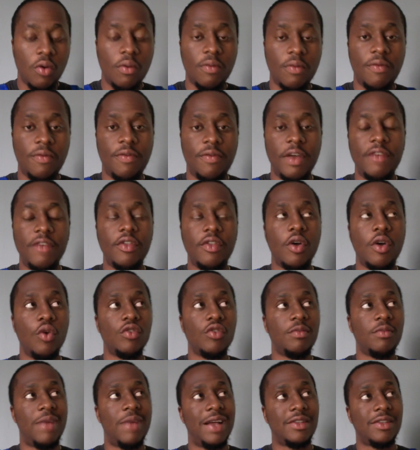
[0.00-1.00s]
Faith
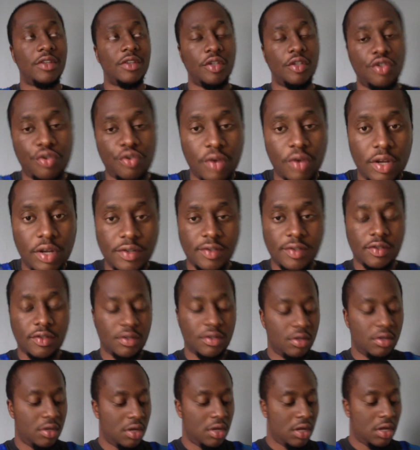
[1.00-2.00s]
goes back to trust.
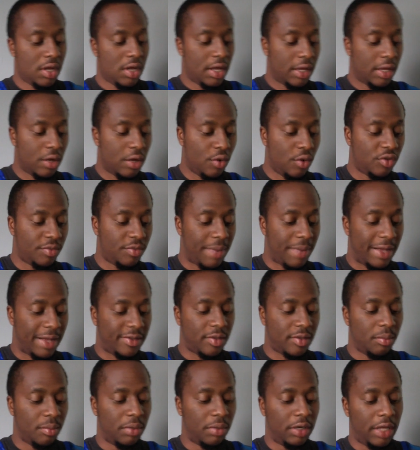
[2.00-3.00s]
It goes back
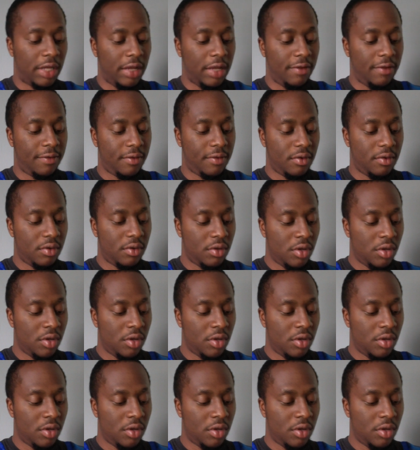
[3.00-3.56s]
to belief.